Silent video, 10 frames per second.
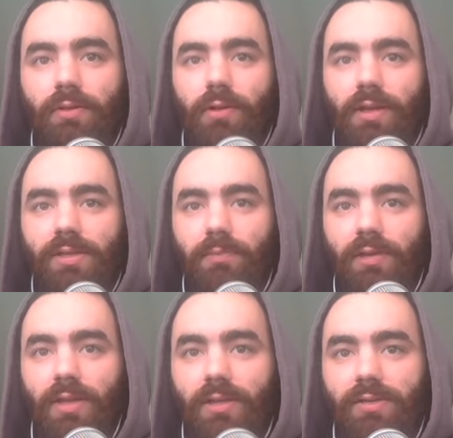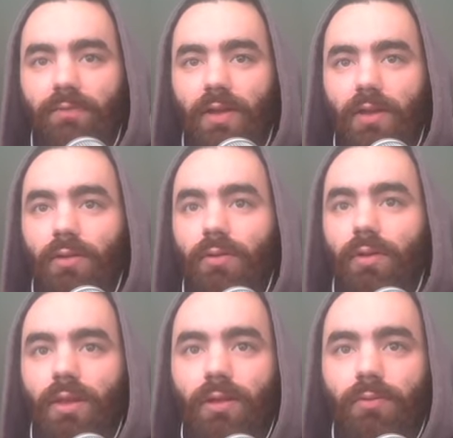So our expectation
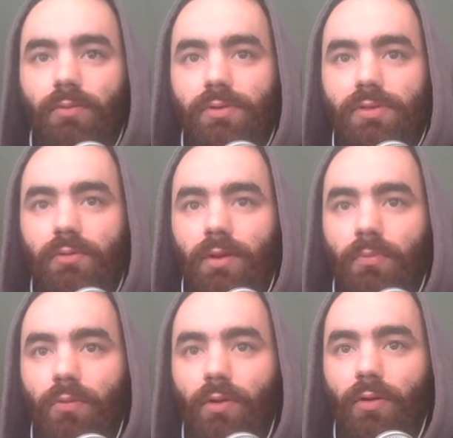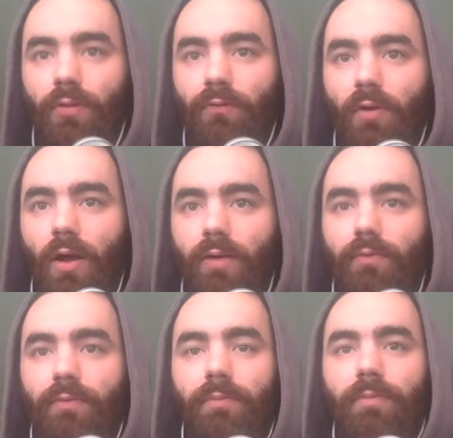value equals three point oh
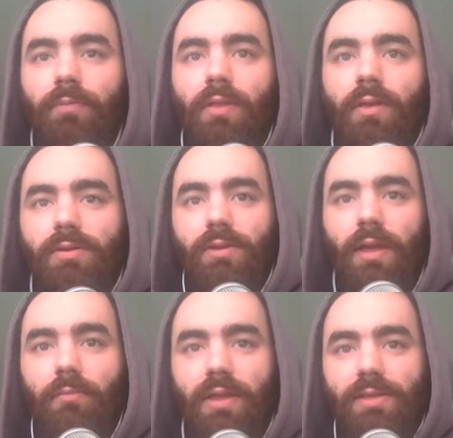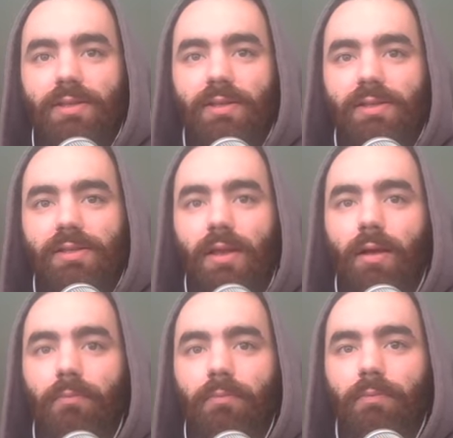five. So that means that the
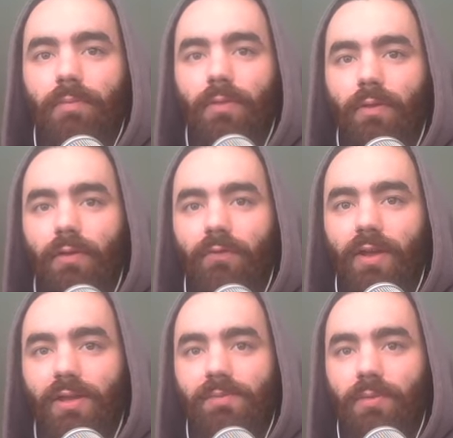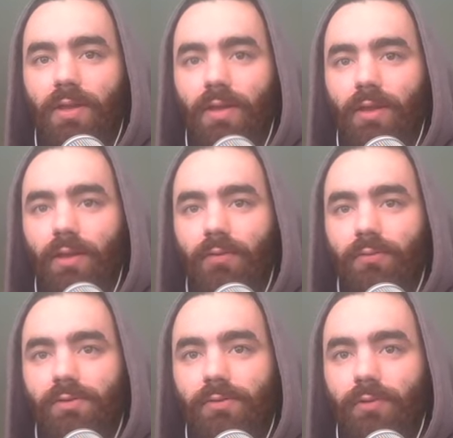sum of X P
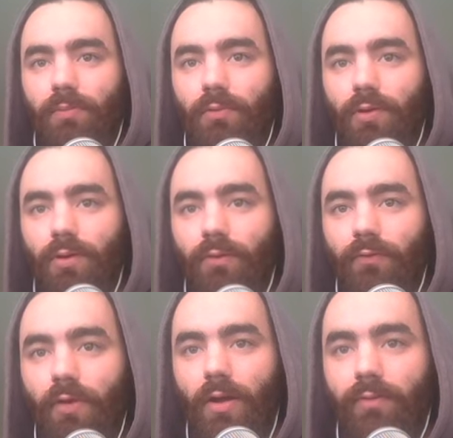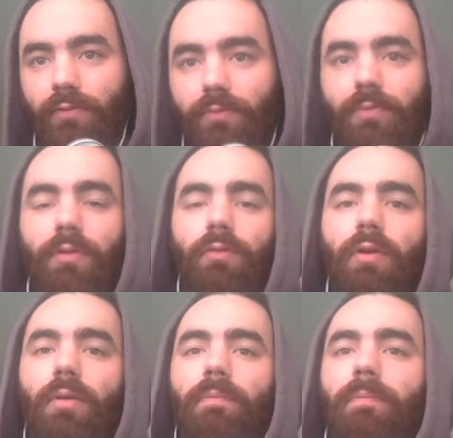equals three point oh five,
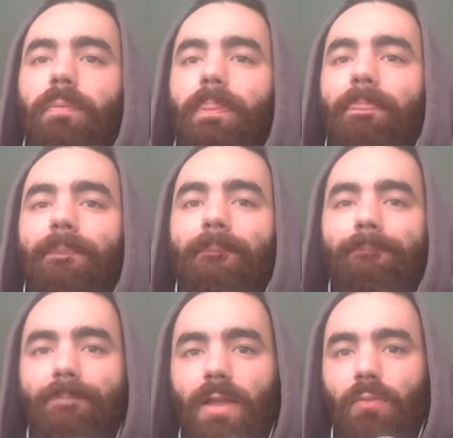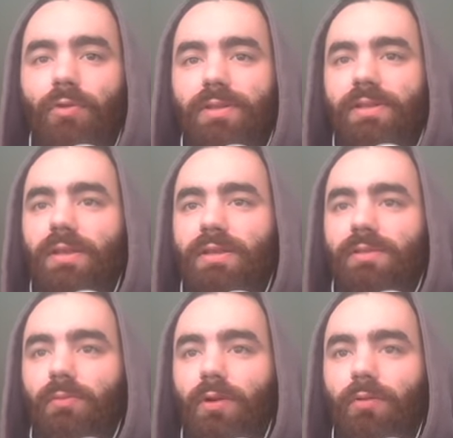right? And what is
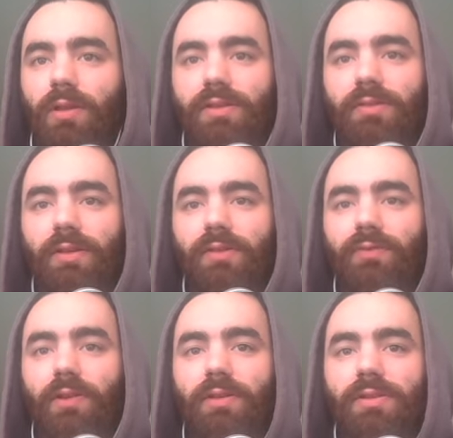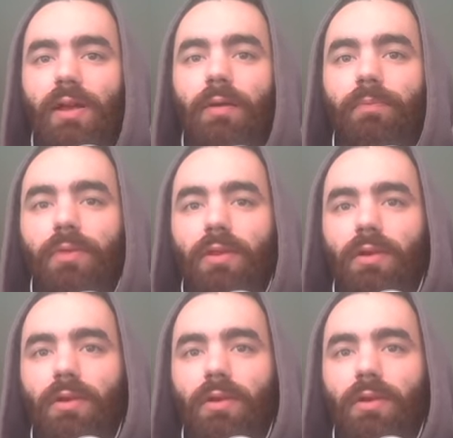this? Well, let's, let's figure this out.